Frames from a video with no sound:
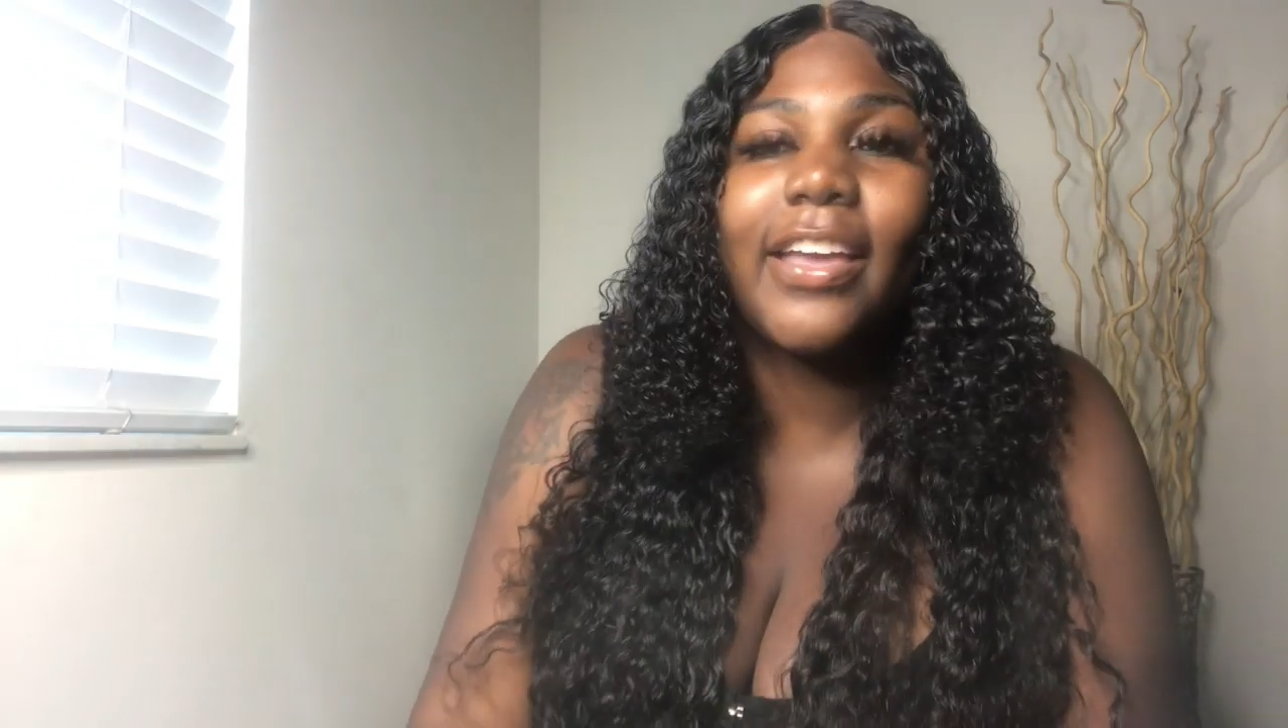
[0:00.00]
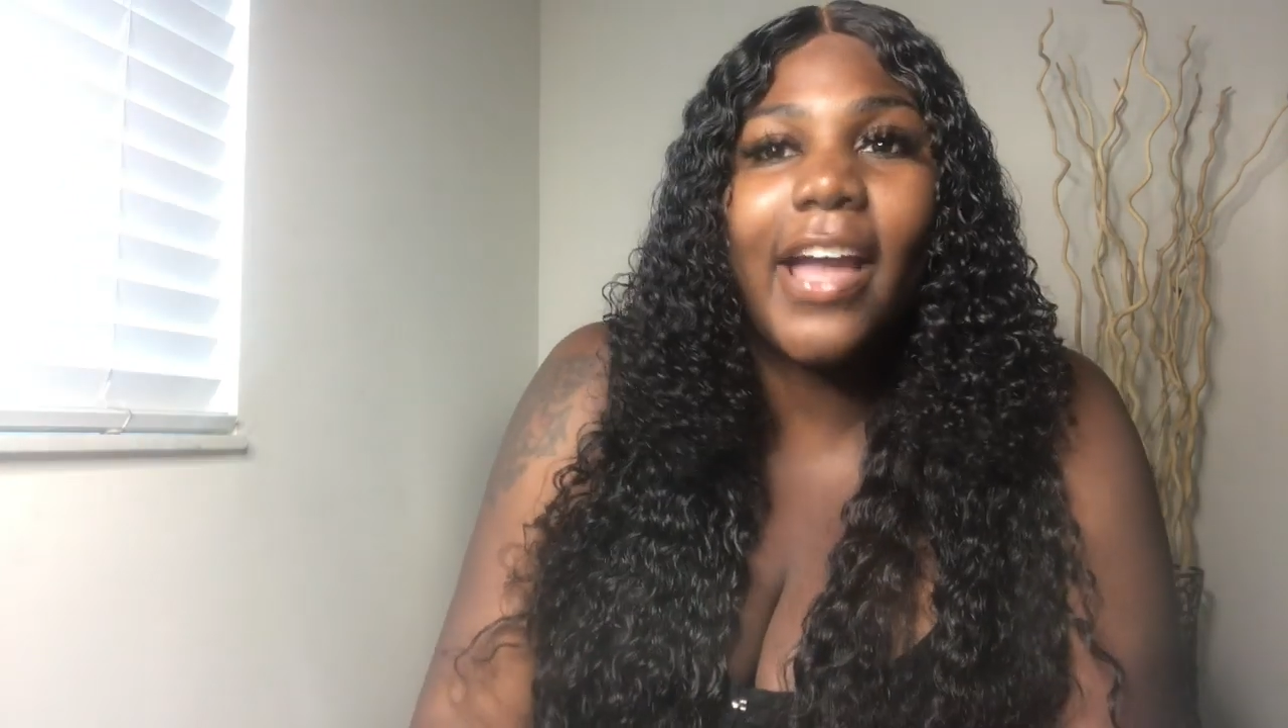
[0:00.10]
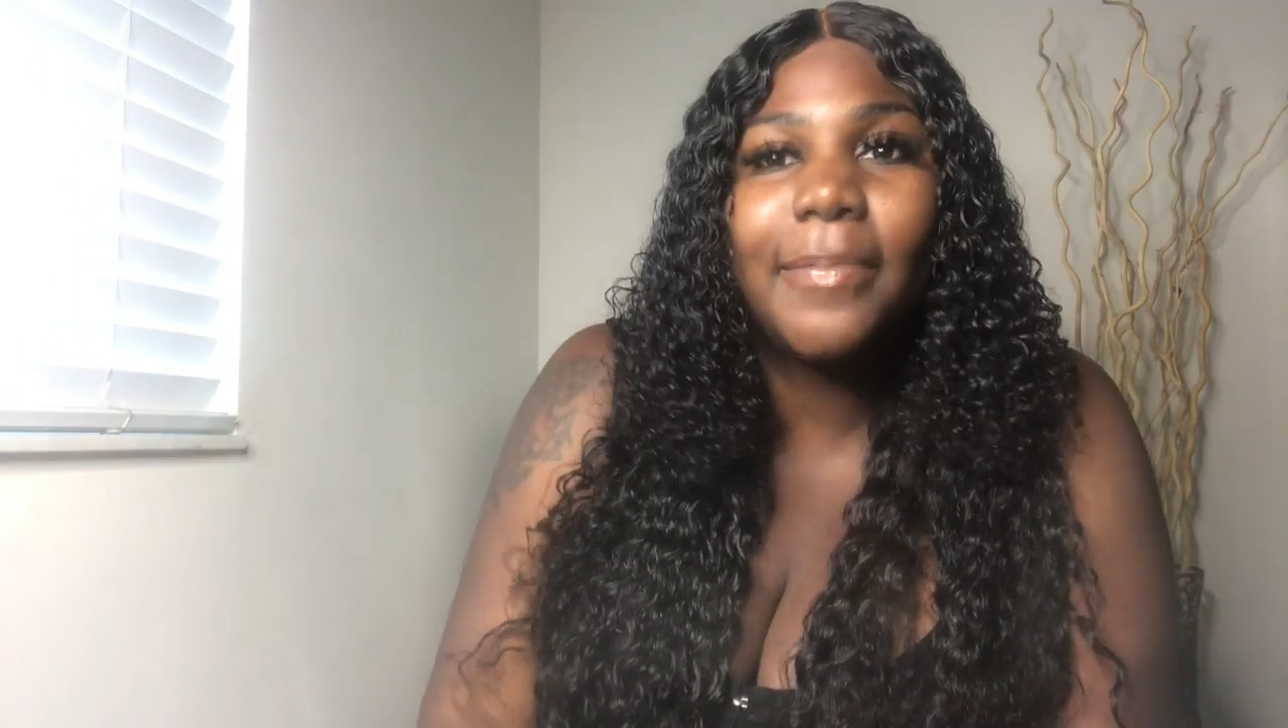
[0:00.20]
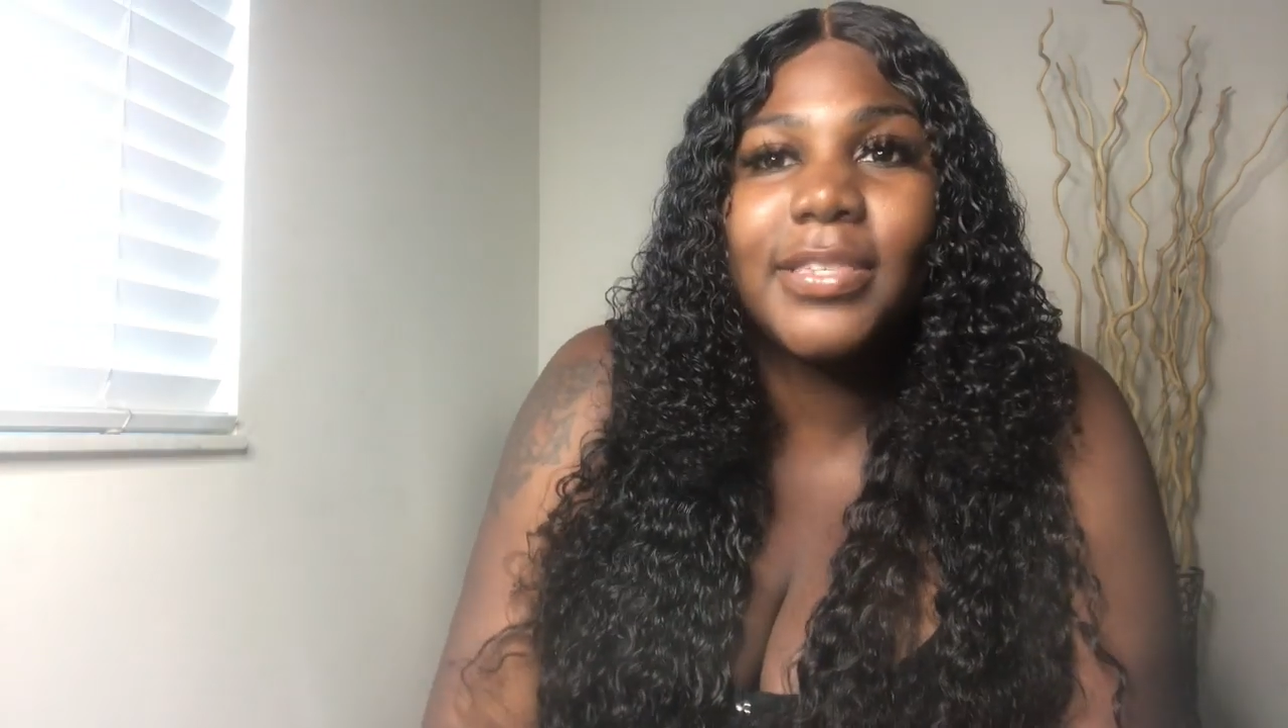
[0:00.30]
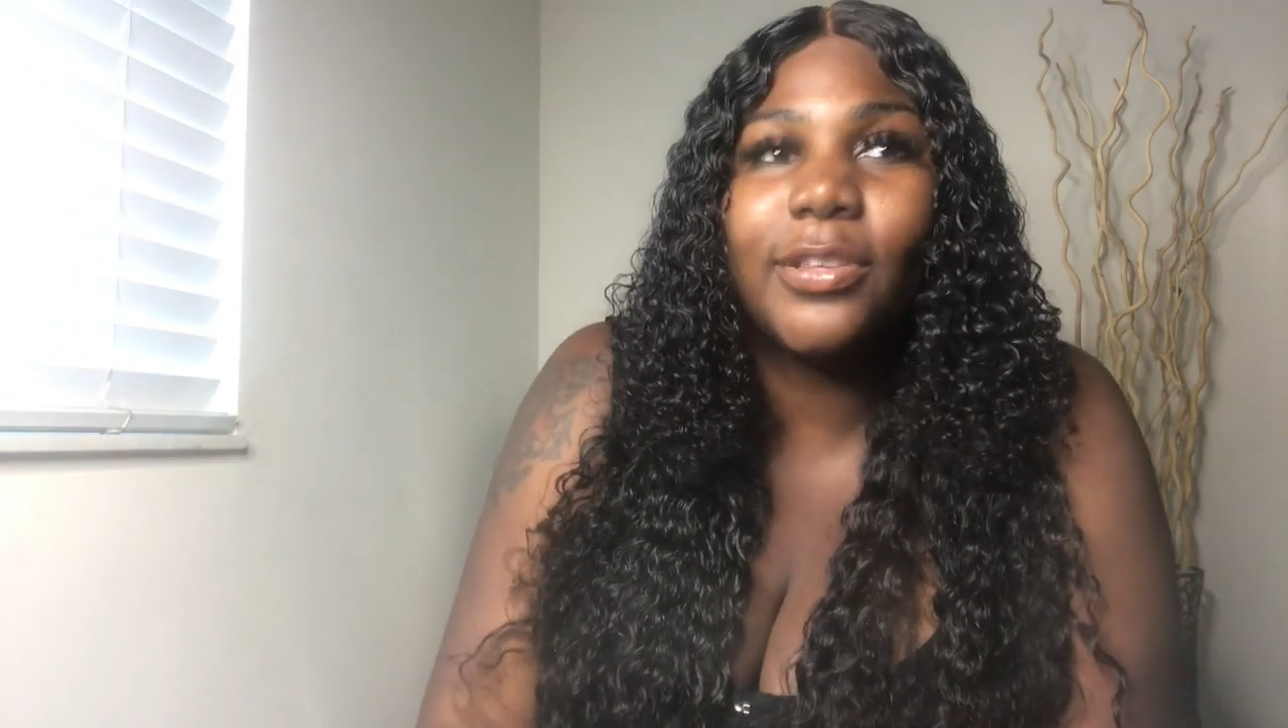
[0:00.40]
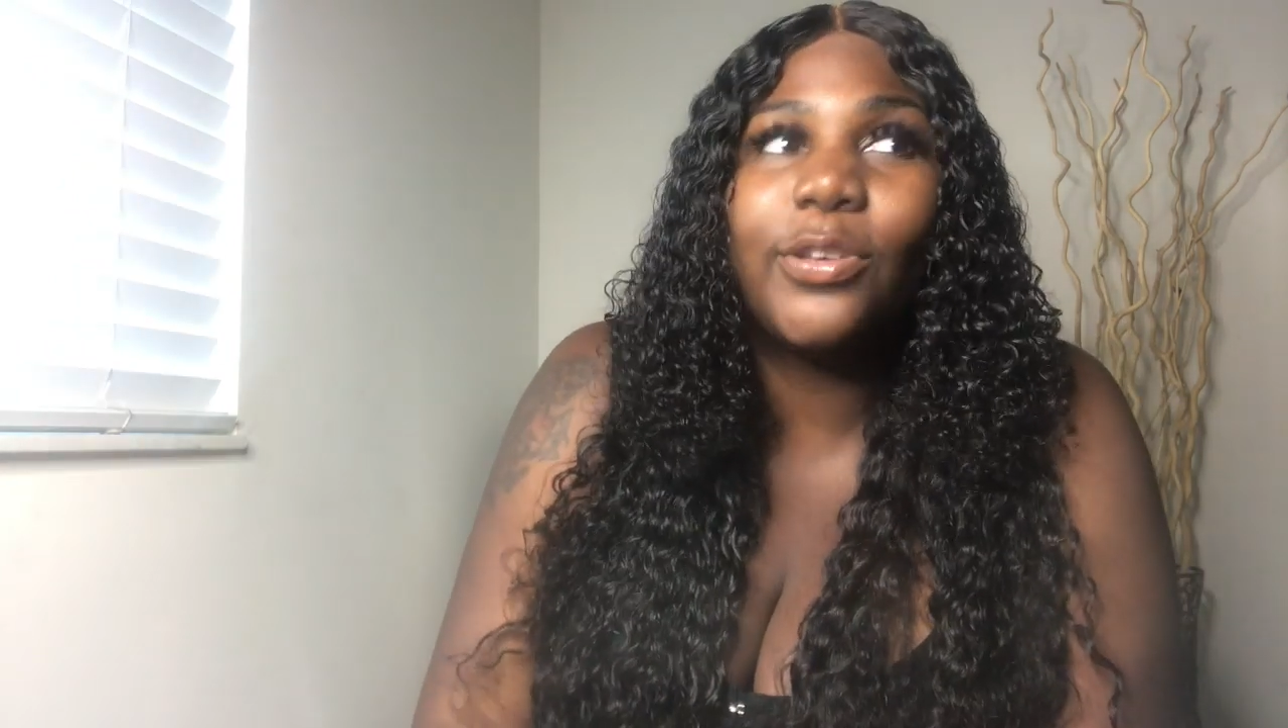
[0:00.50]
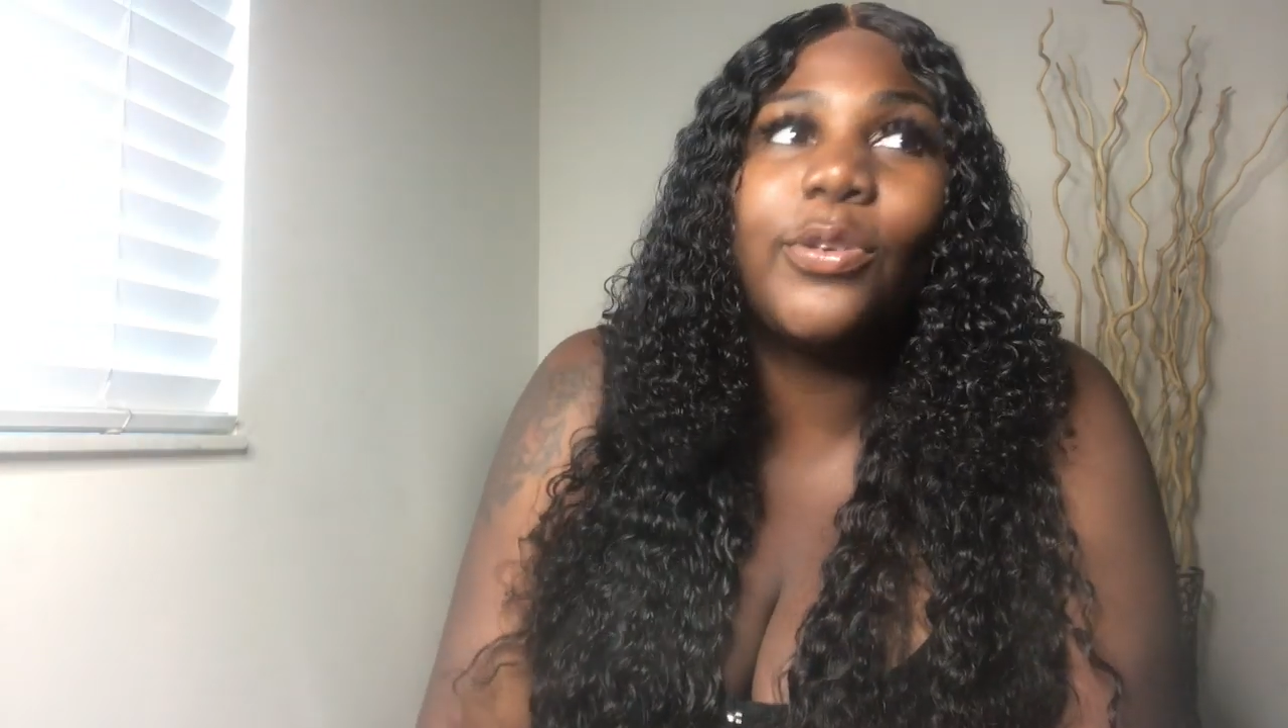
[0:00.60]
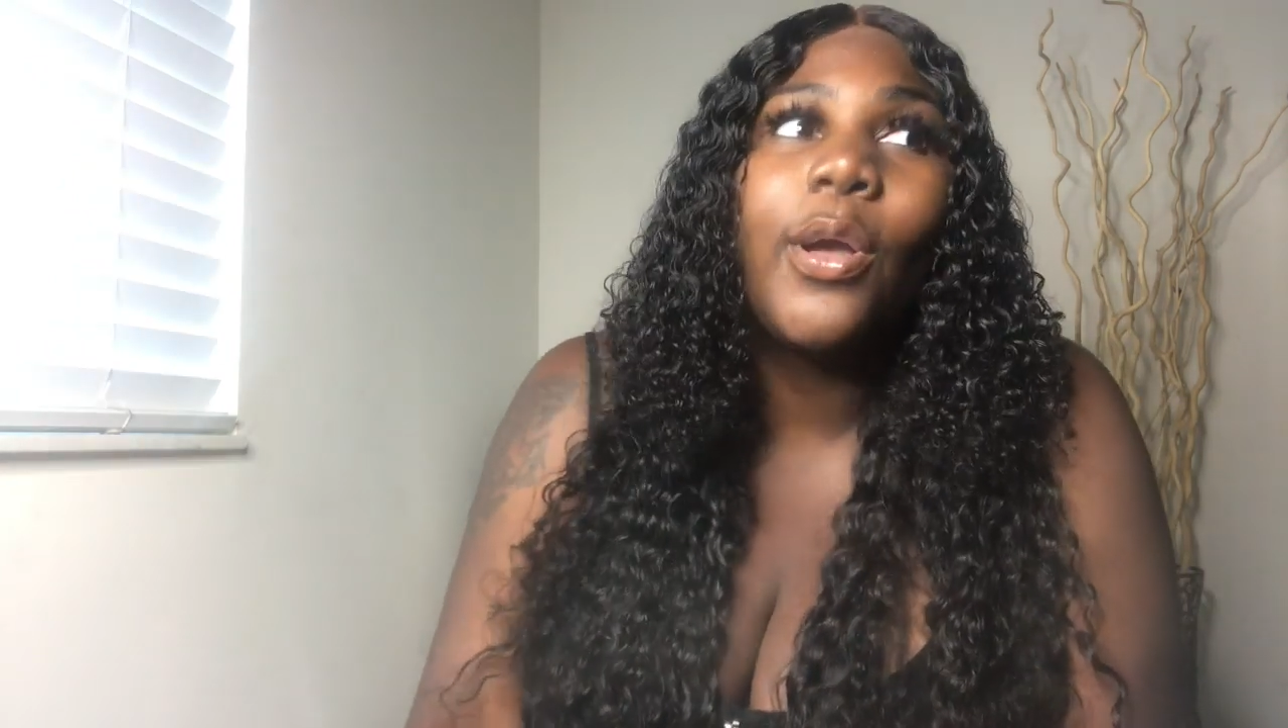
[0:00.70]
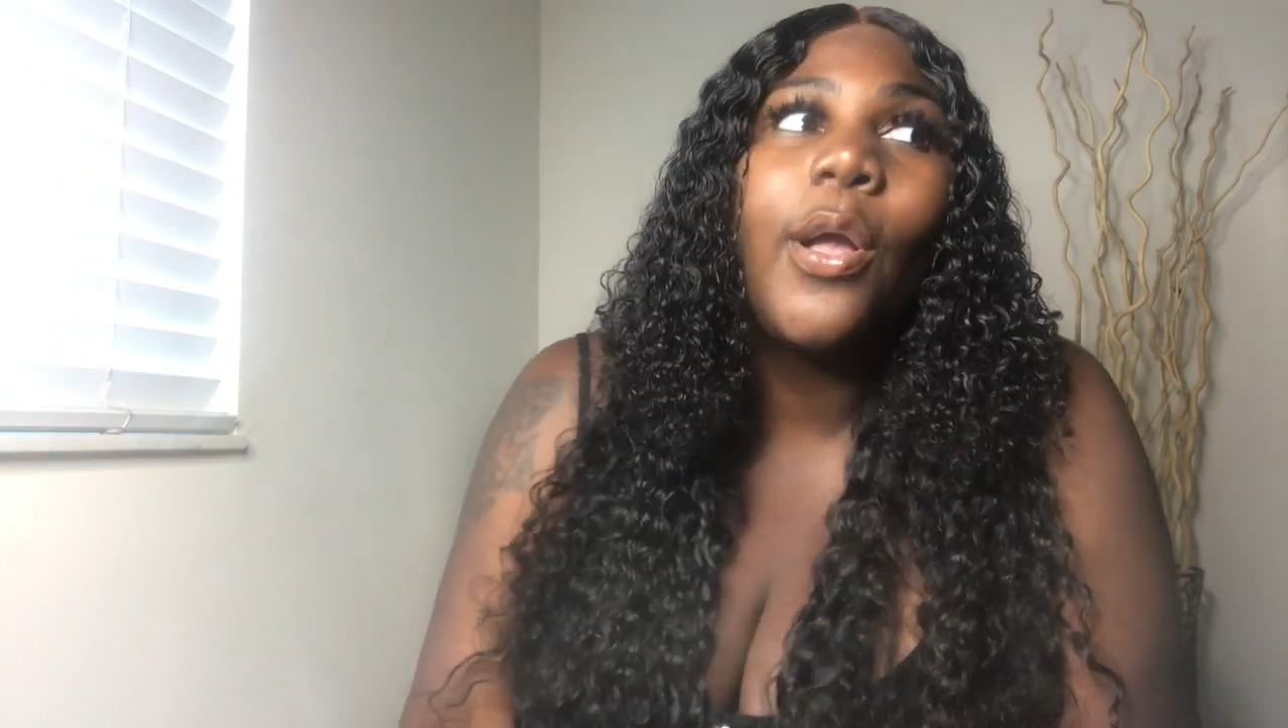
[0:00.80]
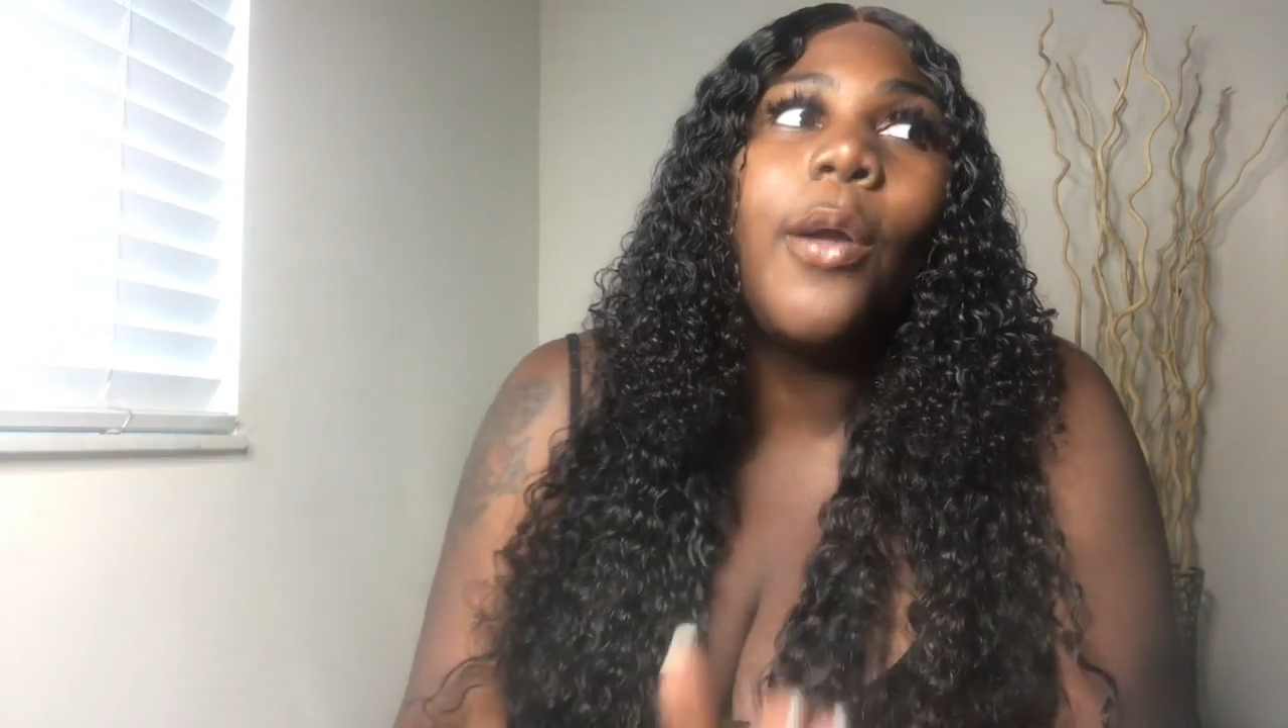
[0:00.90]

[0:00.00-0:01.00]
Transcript: your absolute